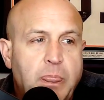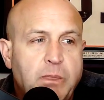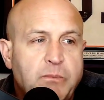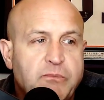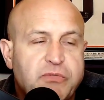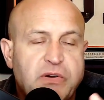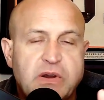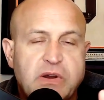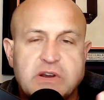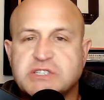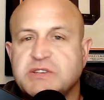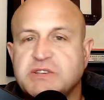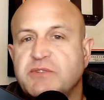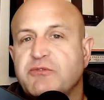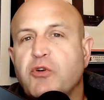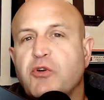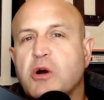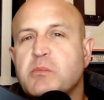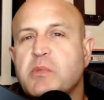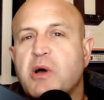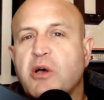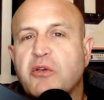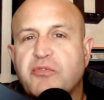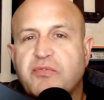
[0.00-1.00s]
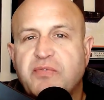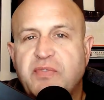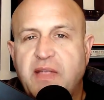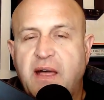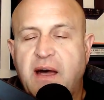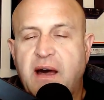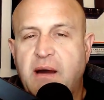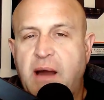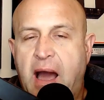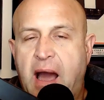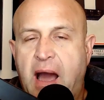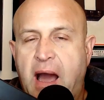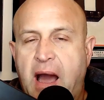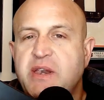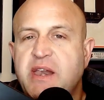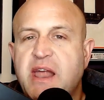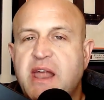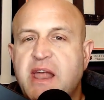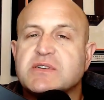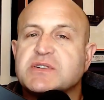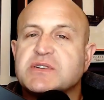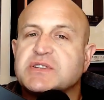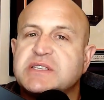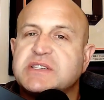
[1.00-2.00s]
First and foremost, I would
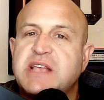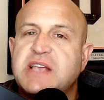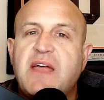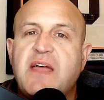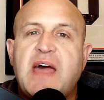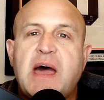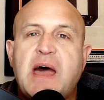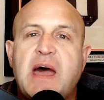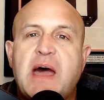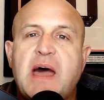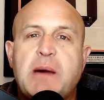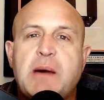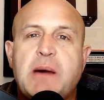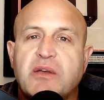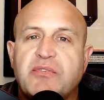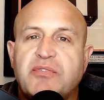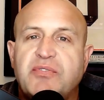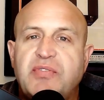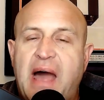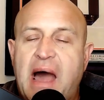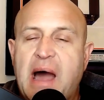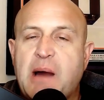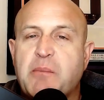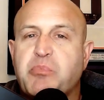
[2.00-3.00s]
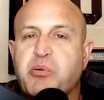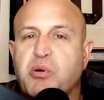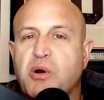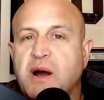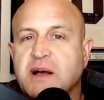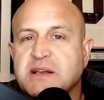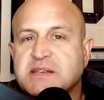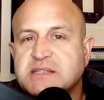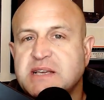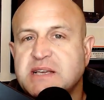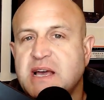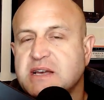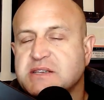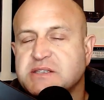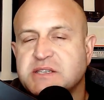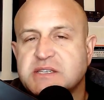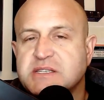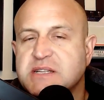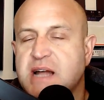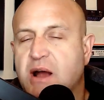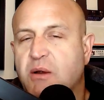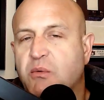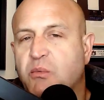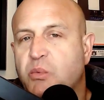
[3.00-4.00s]
never say that because that process
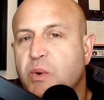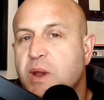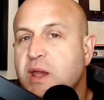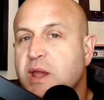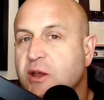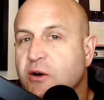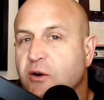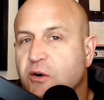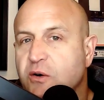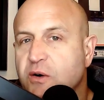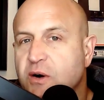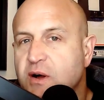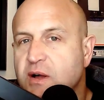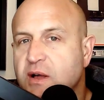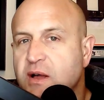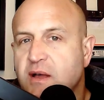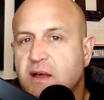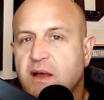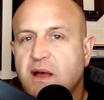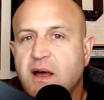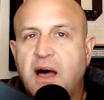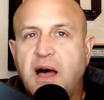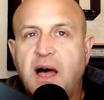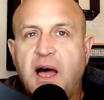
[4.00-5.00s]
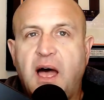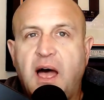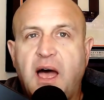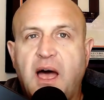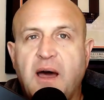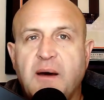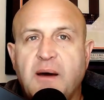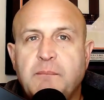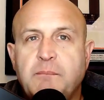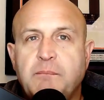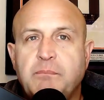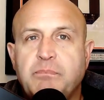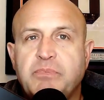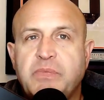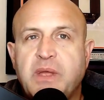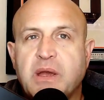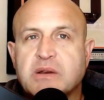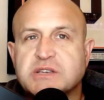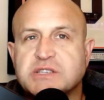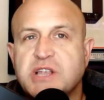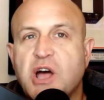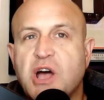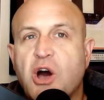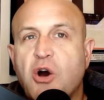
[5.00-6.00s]
is not real.
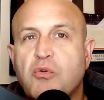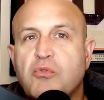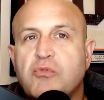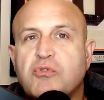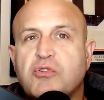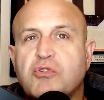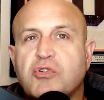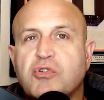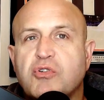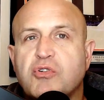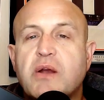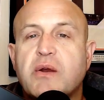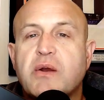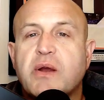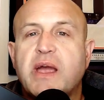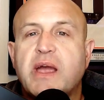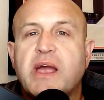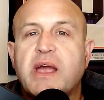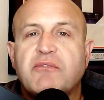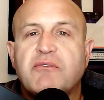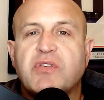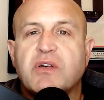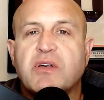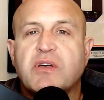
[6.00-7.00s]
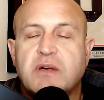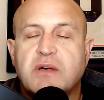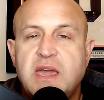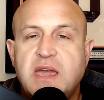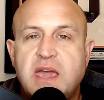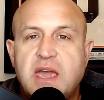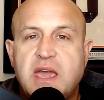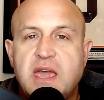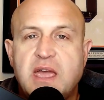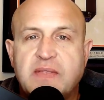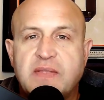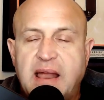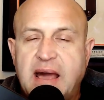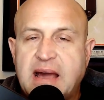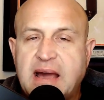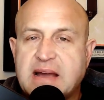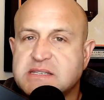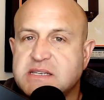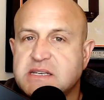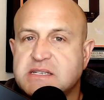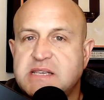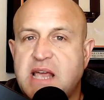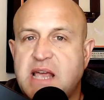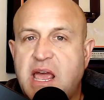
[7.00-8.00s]
There is no clearing of the league that
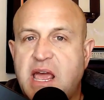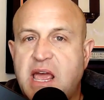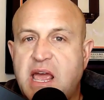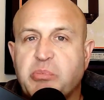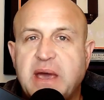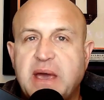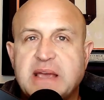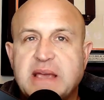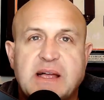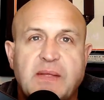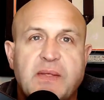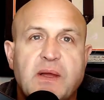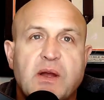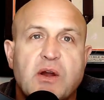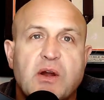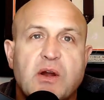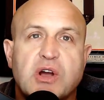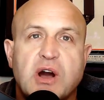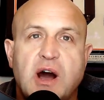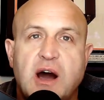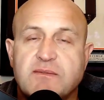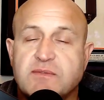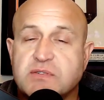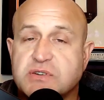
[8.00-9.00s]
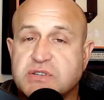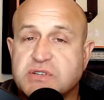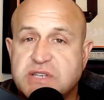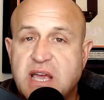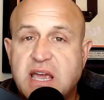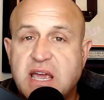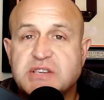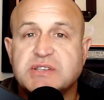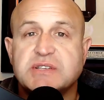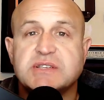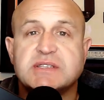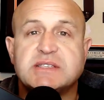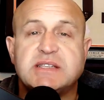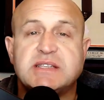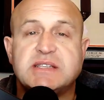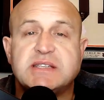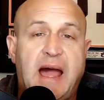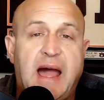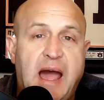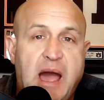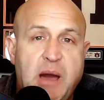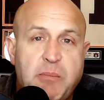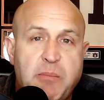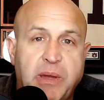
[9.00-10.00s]
has to take place. Now, there are conversations that
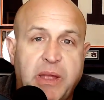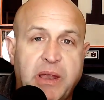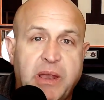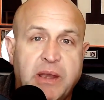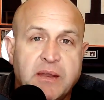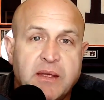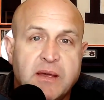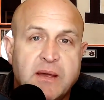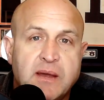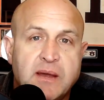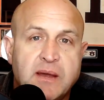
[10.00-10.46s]
happen,